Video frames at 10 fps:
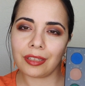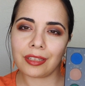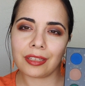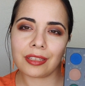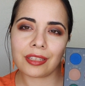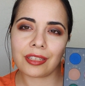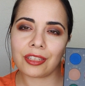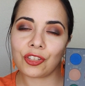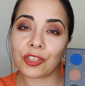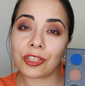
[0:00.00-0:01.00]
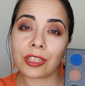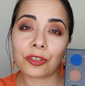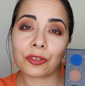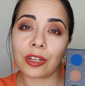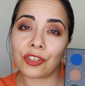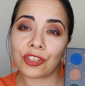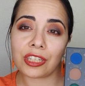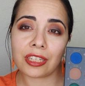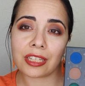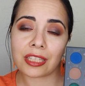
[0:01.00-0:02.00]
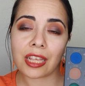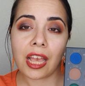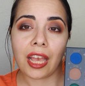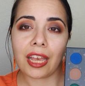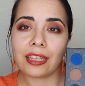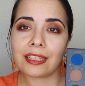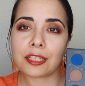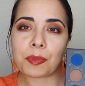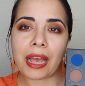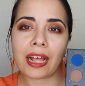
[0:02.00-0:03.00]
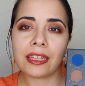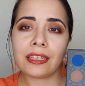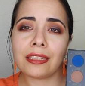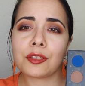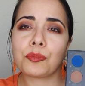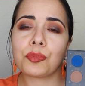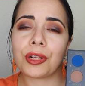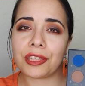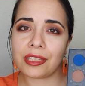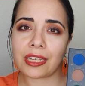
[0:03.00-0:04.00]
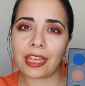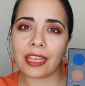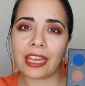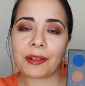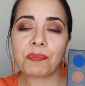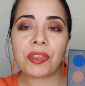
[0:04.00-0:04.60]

It's just a grunginess in this palette is breathtaking.